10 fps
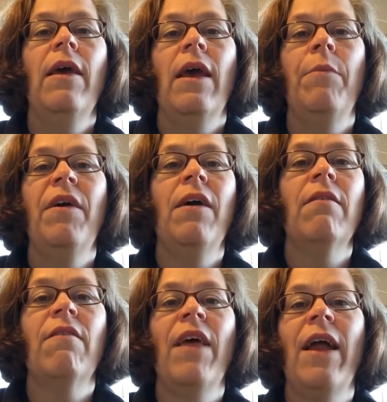And
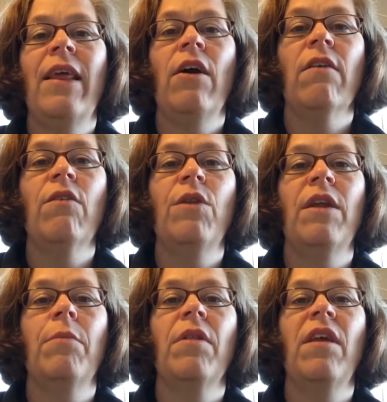because of that, he also
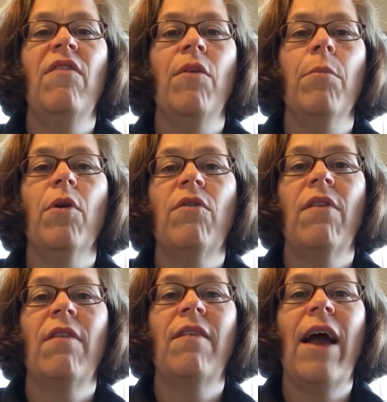didn't believe in most
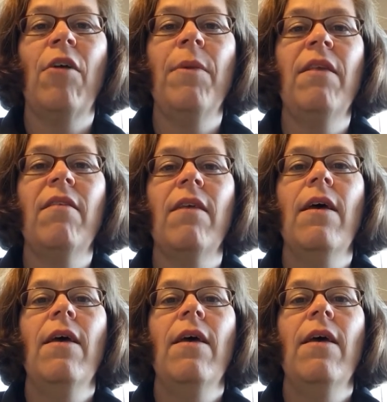of the sacraments.